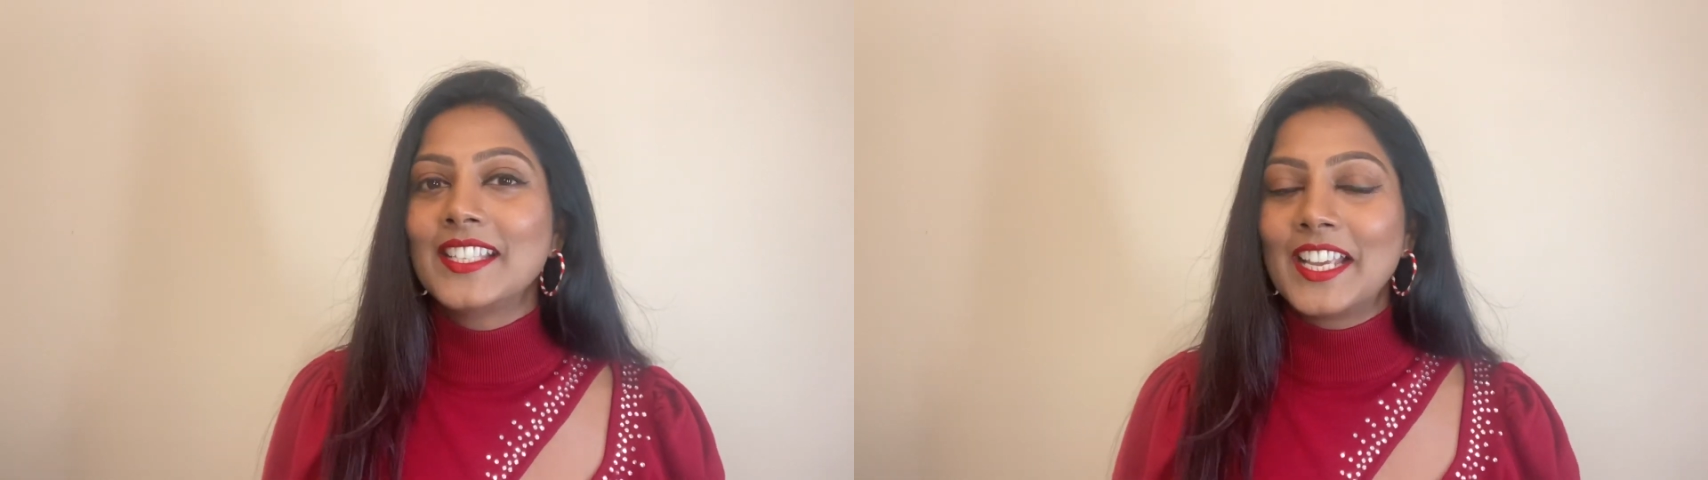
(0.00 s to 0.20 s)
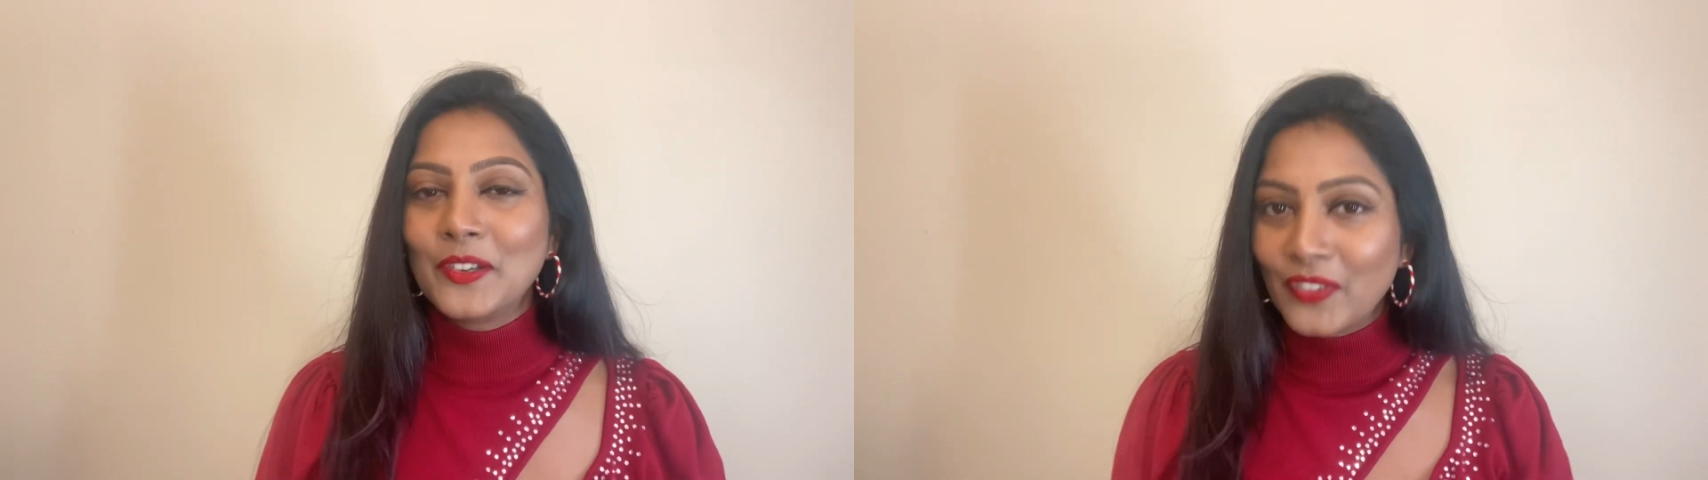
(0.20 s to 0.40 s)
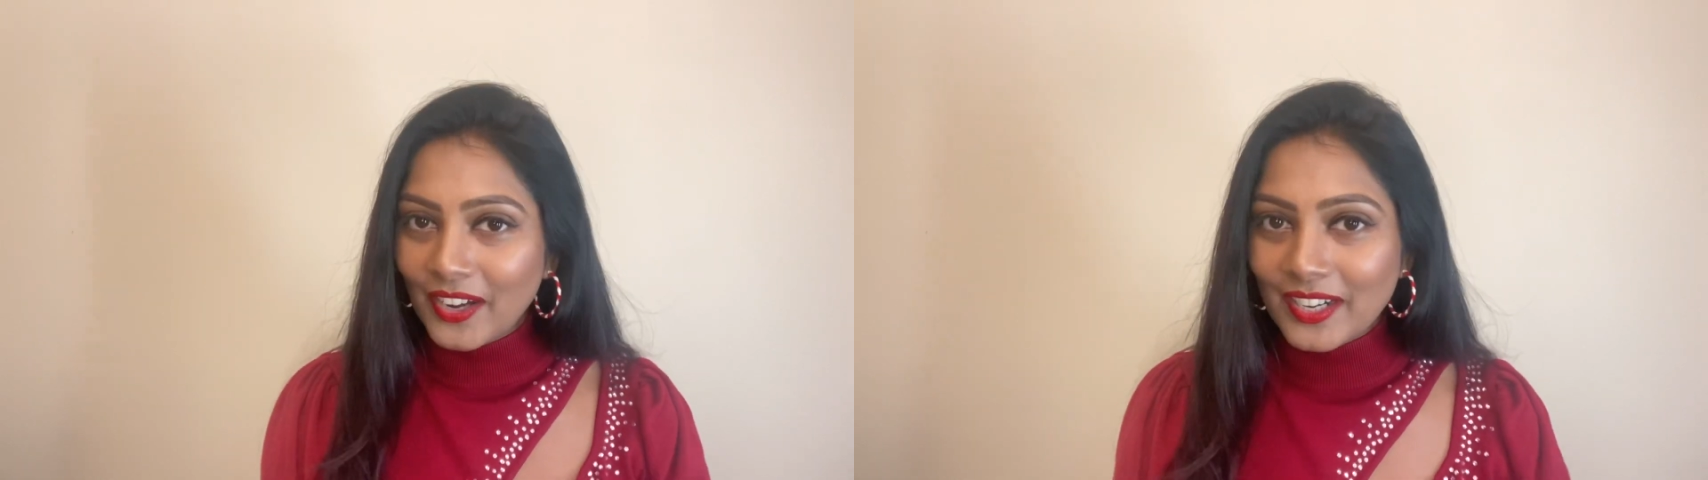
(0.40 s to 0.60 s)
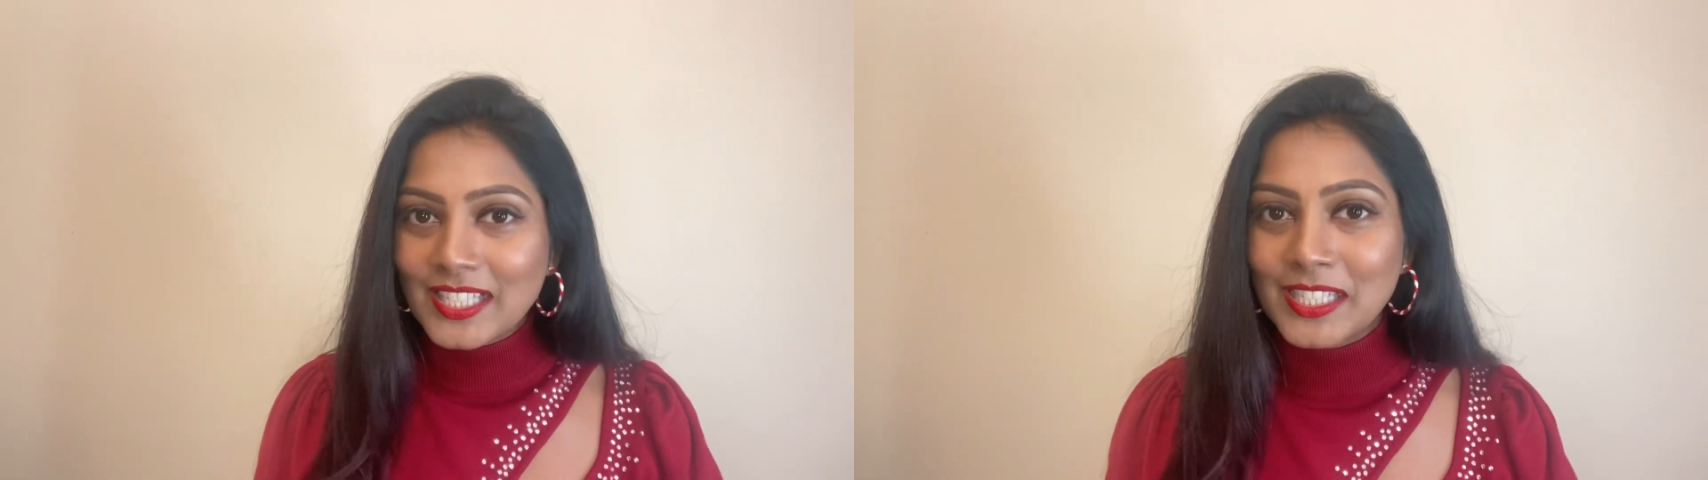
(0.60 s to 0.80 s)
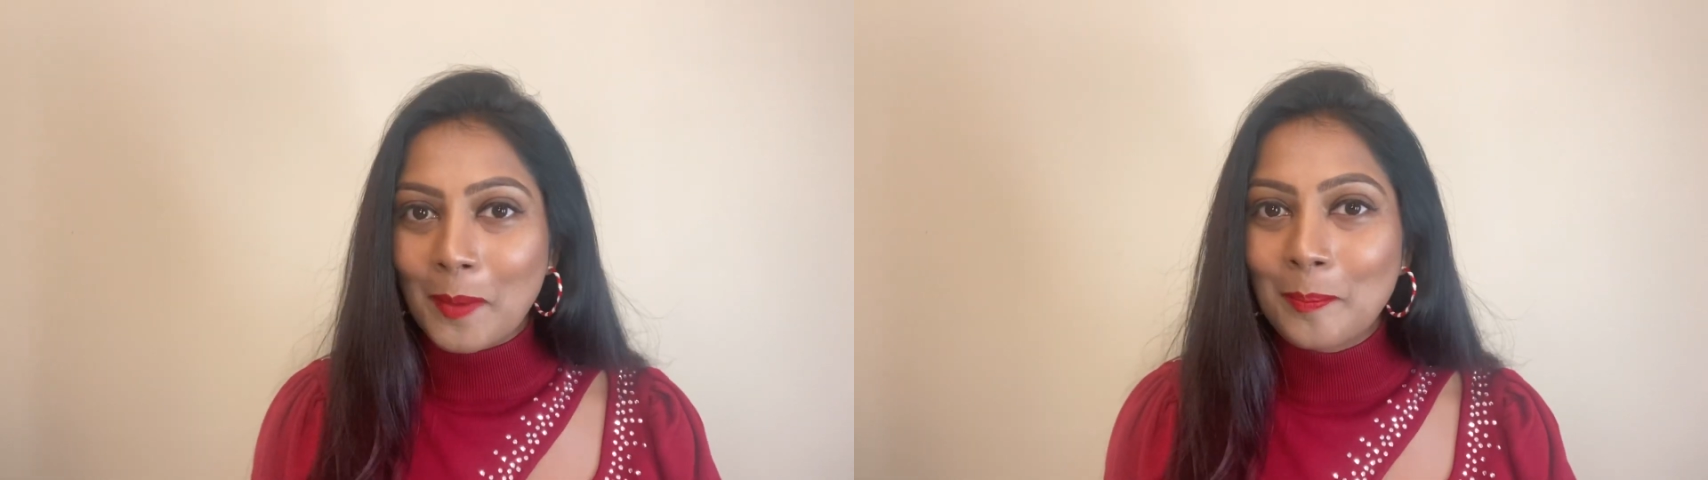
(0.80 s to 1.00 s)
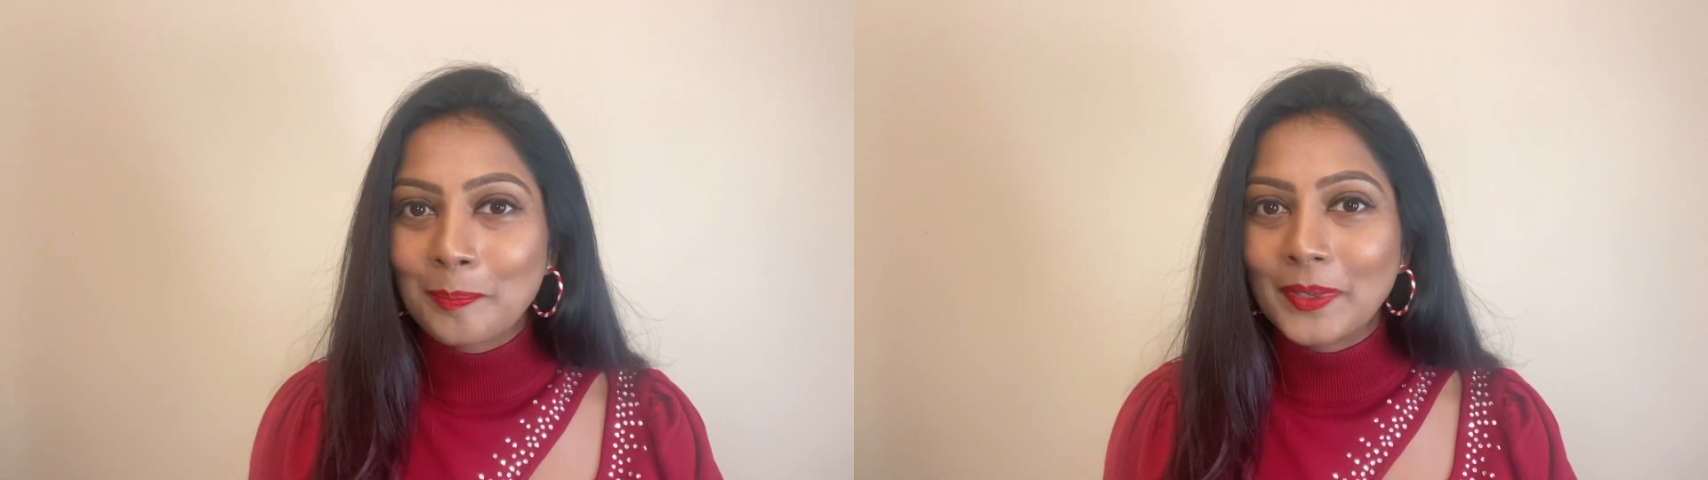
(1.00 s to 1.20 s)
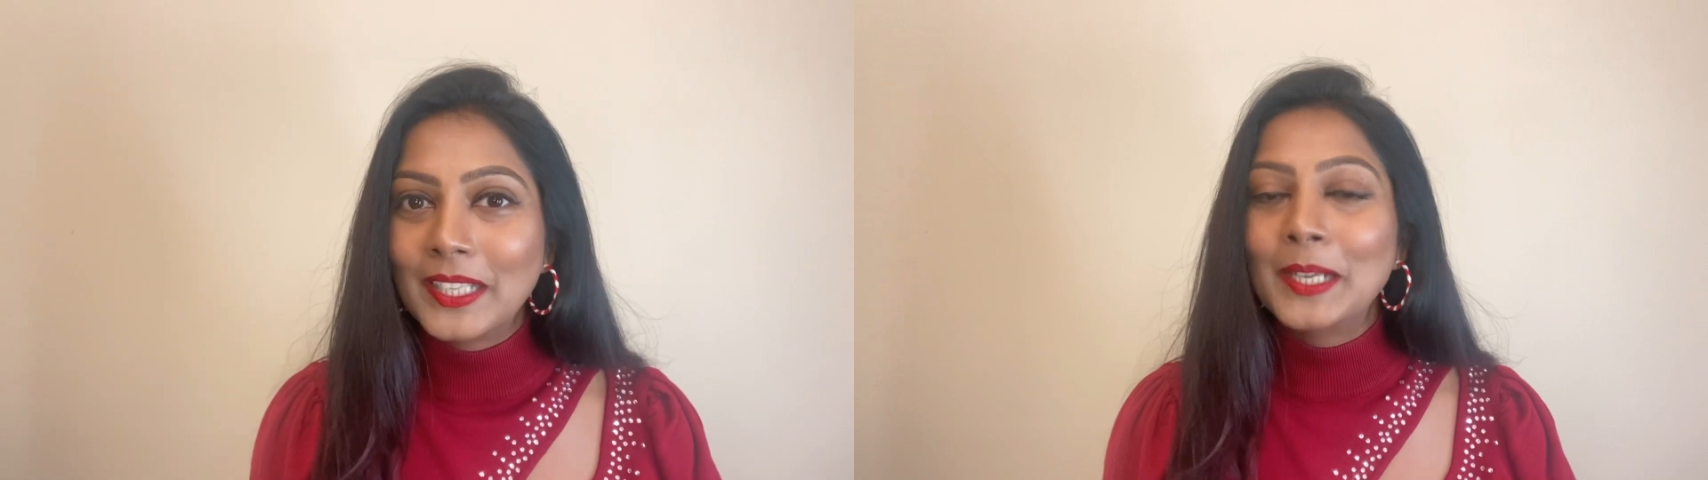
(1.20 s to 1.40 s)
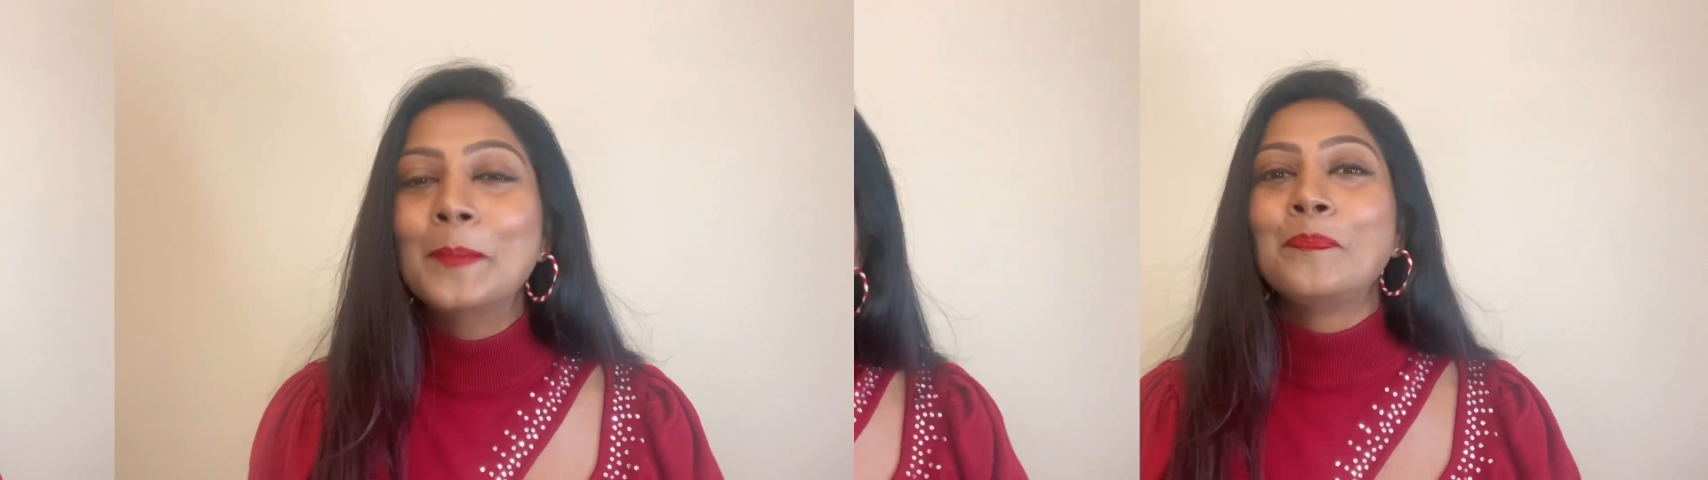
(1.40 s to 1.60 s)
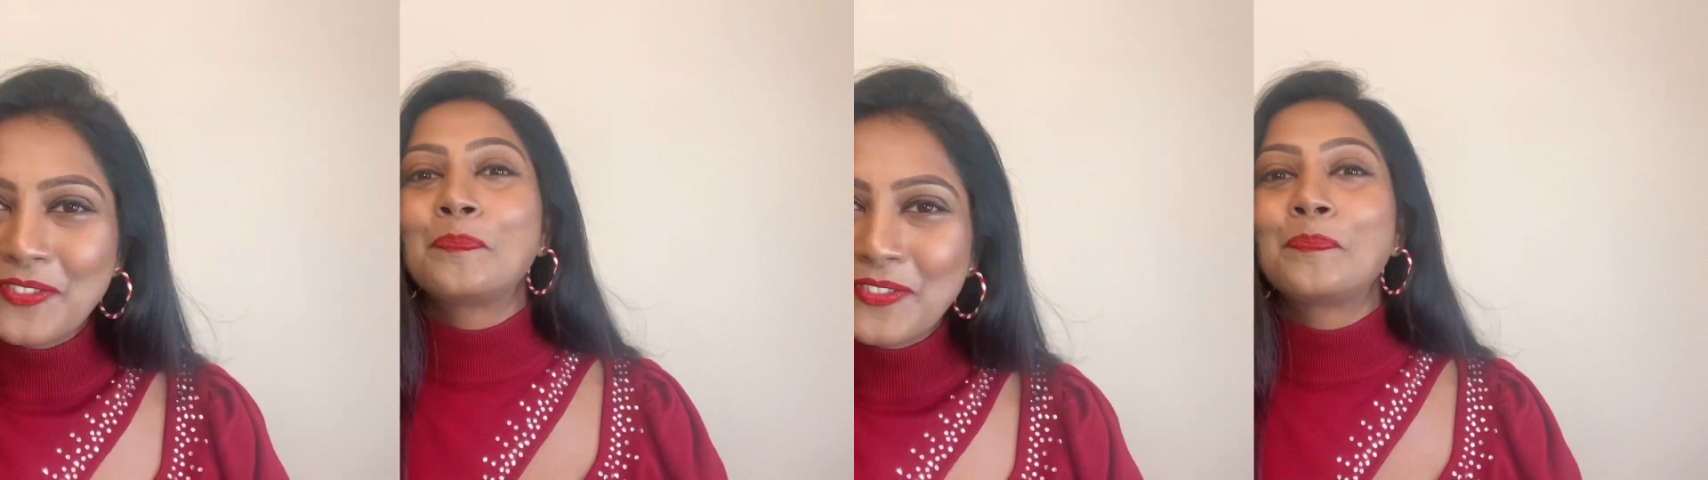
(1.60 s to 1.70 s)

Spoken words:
and very simple. So